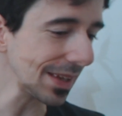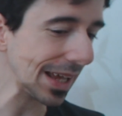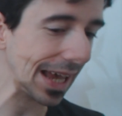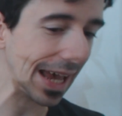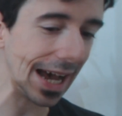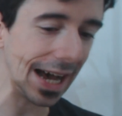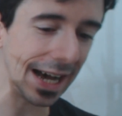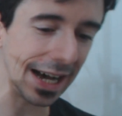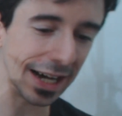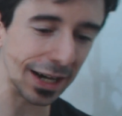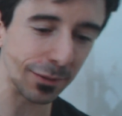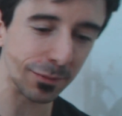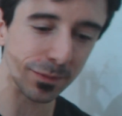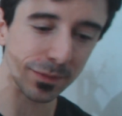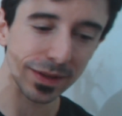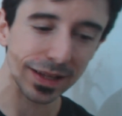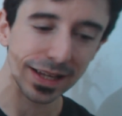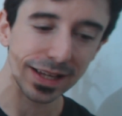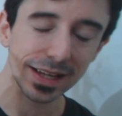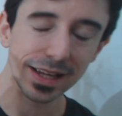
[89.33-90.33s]
I
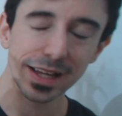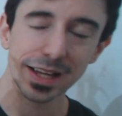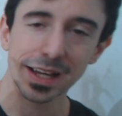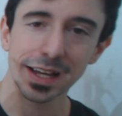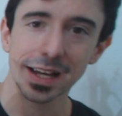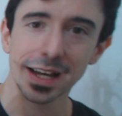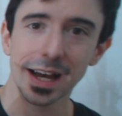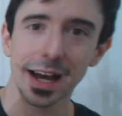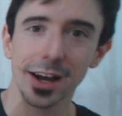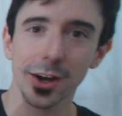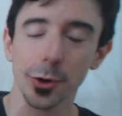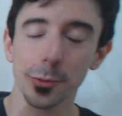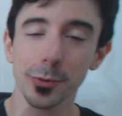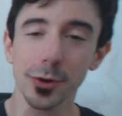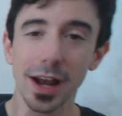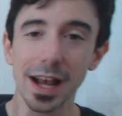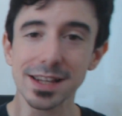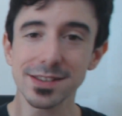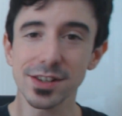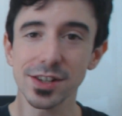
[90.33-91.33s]
hope you
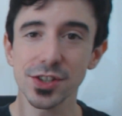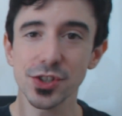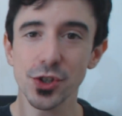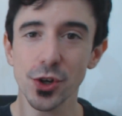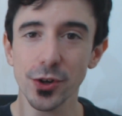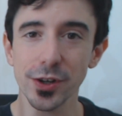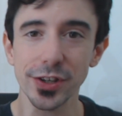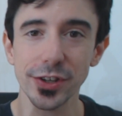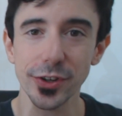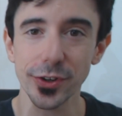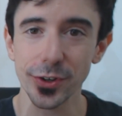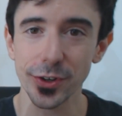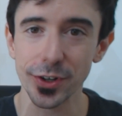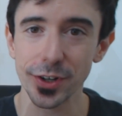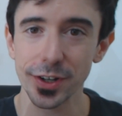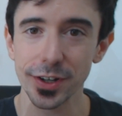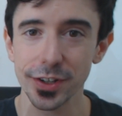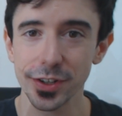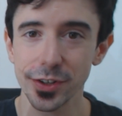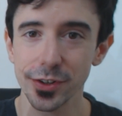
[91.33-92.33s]
guys are enjoying
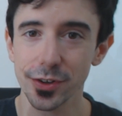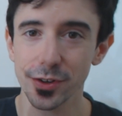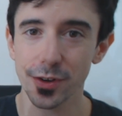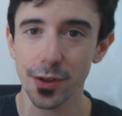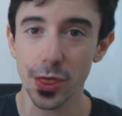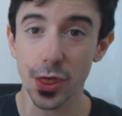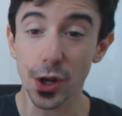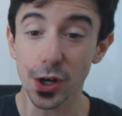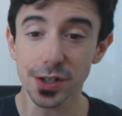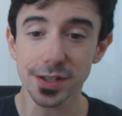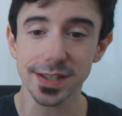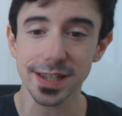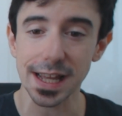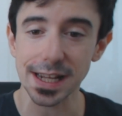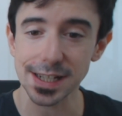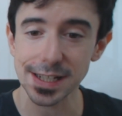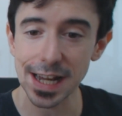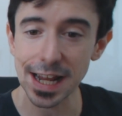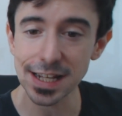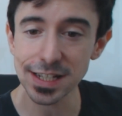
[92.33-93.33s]
your Thursday.
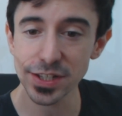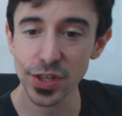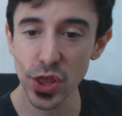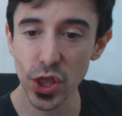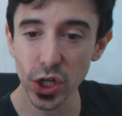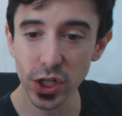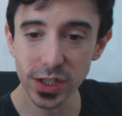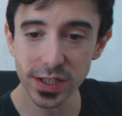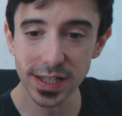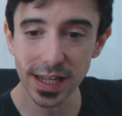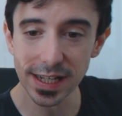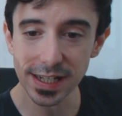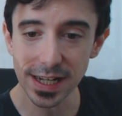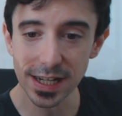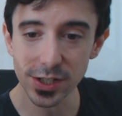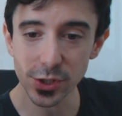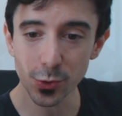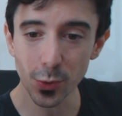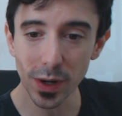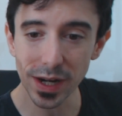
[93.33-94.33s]
Today's Thursday, the
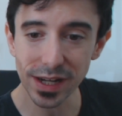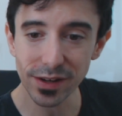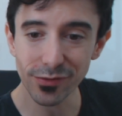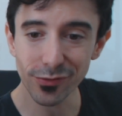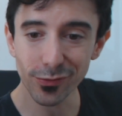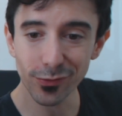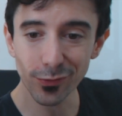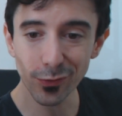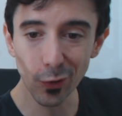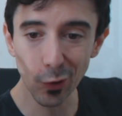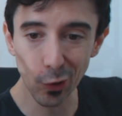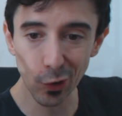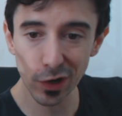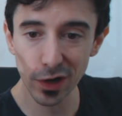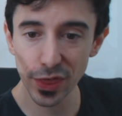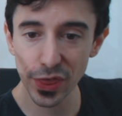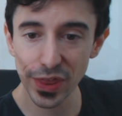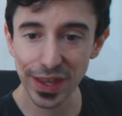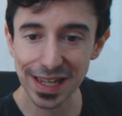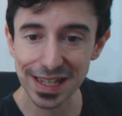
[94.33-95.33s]

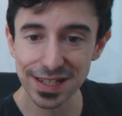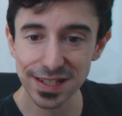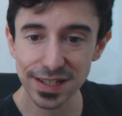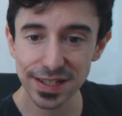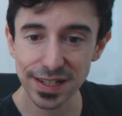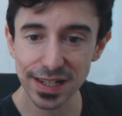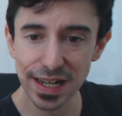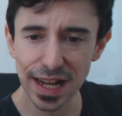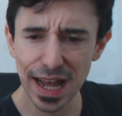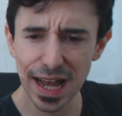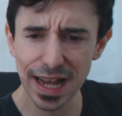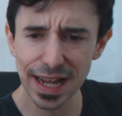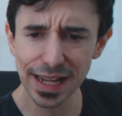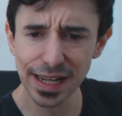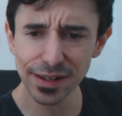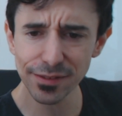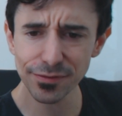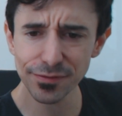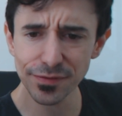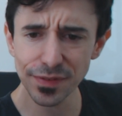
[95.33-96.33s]
24th. It's
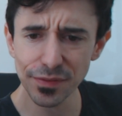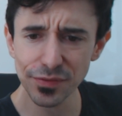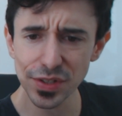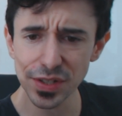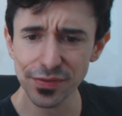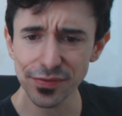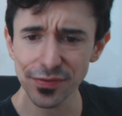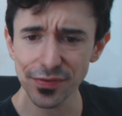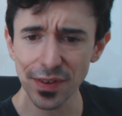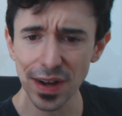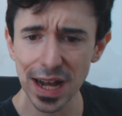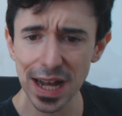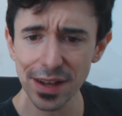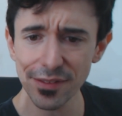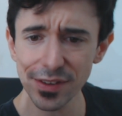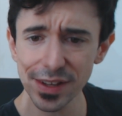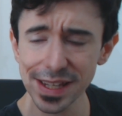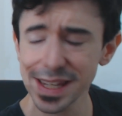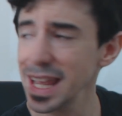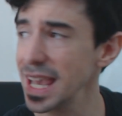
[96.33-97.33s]

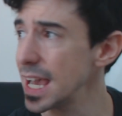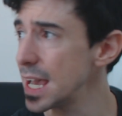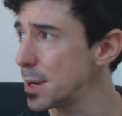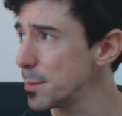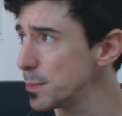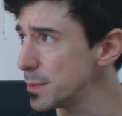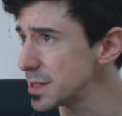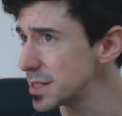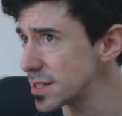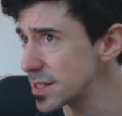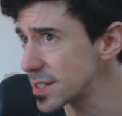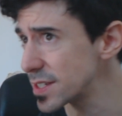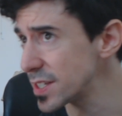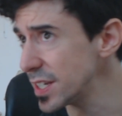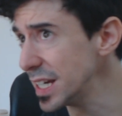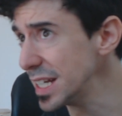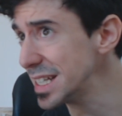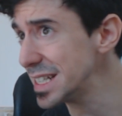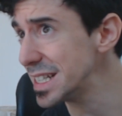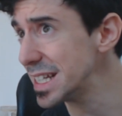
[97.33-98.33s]
9:55 a.m. It's a
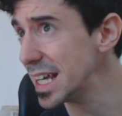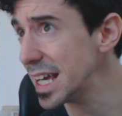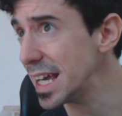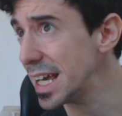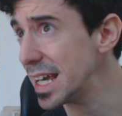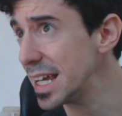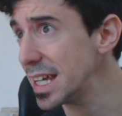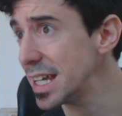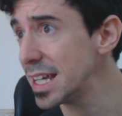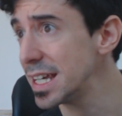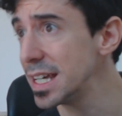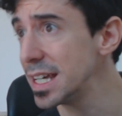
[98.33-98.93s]
sunny day